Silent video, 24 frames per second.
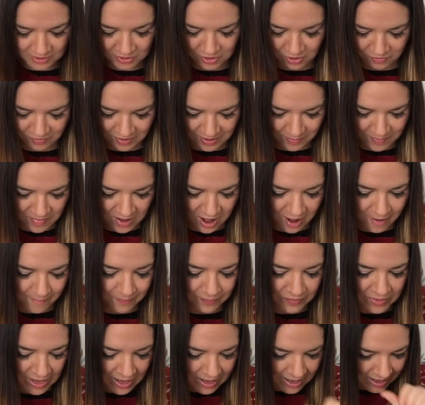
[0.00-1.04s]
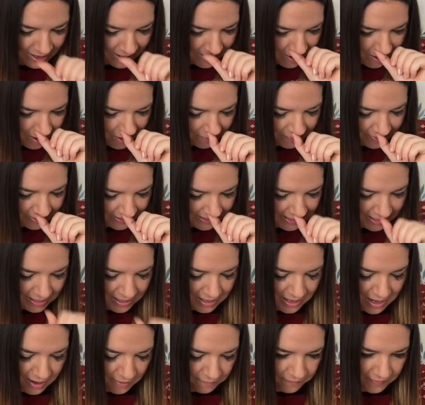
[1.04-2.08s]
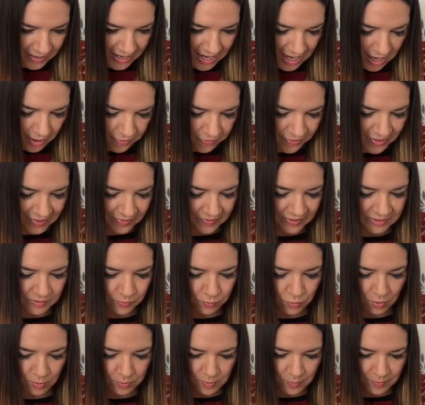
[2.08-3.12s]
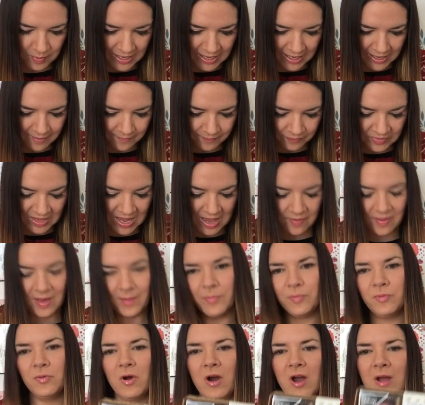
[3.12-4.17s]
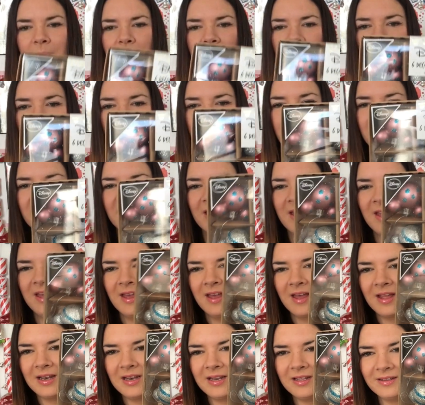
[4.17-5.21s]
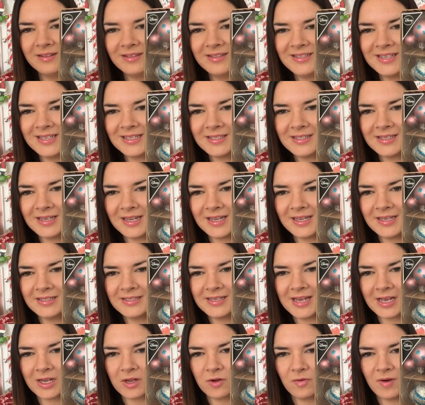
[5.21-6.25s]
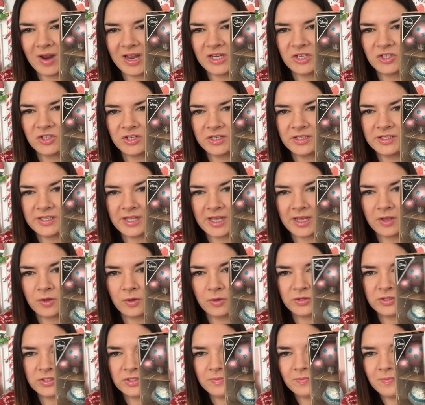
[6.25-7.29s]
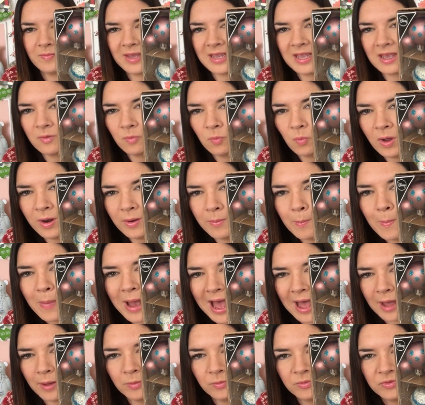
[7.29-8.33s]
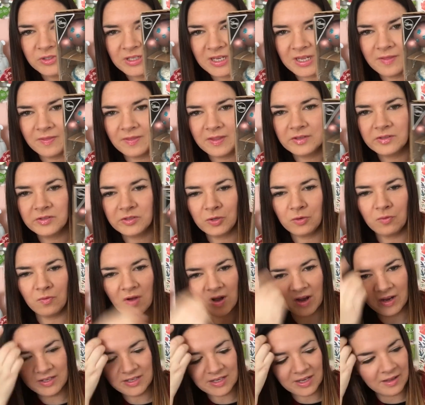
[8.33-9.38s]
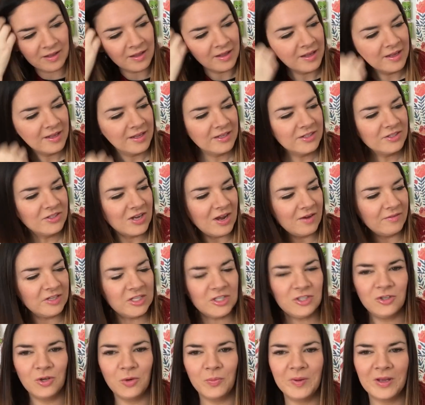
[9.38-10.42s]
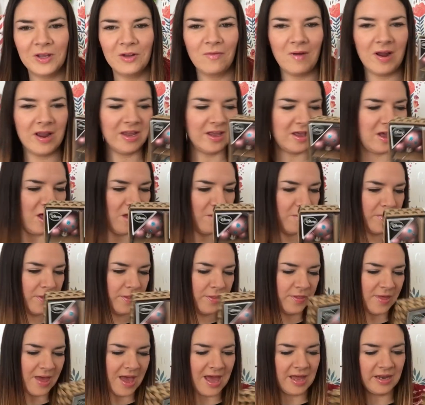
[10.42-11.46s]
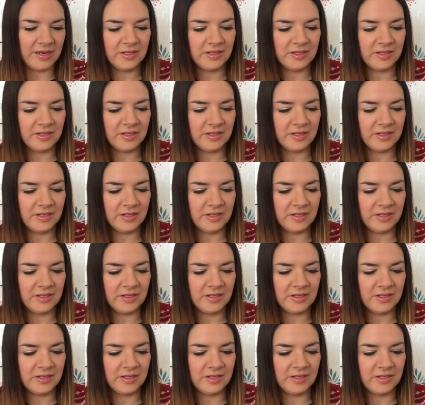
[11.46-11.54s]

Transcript: sorry, Mum. Oh, these are lovely. I think these are probably, yeah, they're Primark. Little Disney decorations. They cost me £1 in the Sue Ryder charity shop in Great Yarmouth,